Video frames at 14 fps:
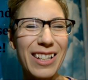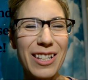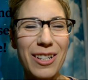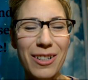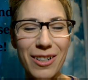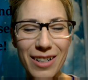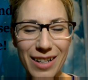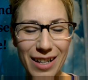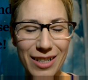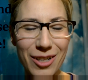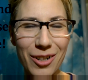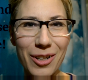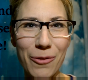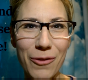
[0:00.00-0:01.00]
you're,
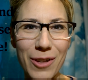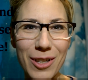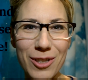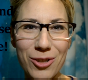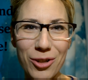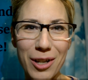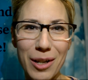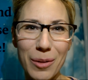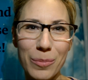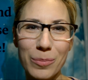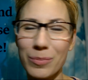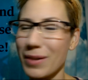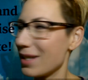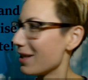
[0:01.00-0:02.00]
you're on a field
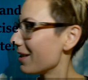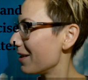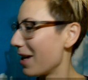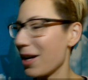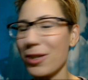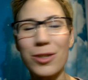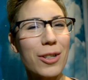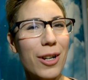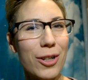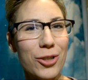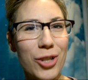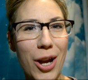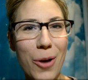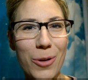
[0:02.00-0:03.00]
trip. This is actually our
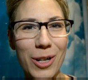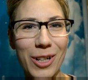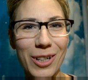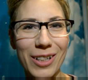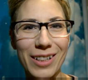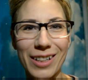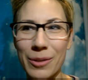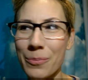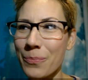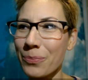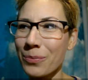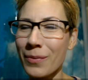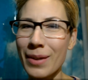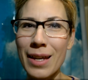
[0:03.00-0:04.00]
shower curtain.
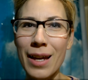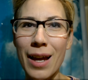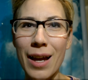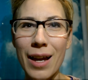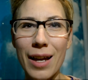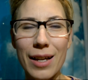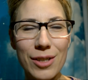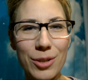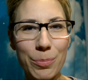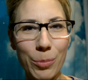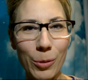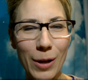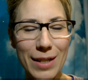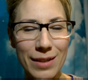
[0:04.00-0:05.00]
It's
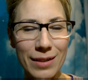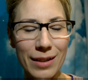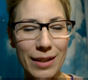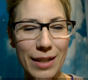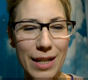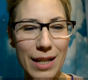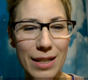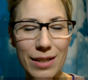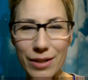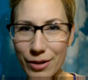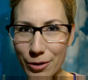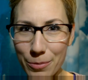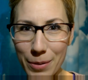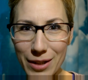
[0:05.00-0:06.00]
presently
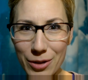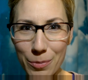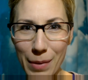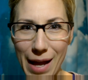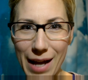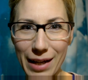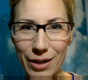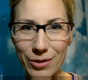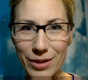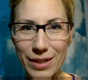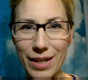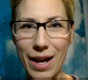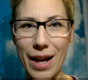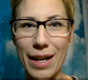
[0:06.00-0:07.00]
still pitch black
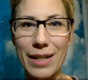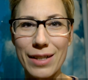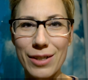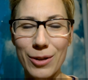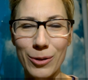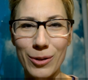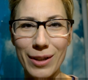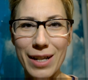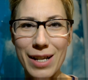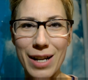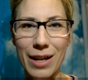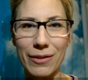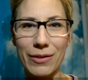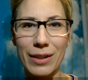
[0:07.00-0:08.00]
outside. It's early
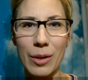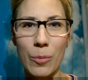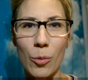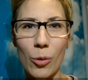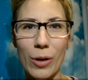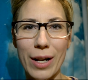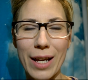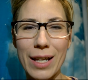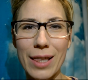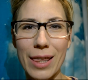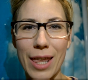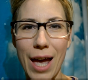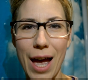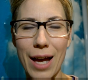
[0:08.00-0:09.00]
enough in the
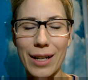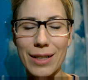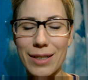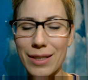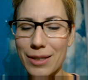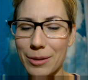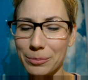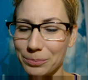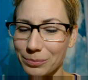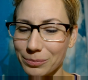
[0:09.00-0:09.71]
morning that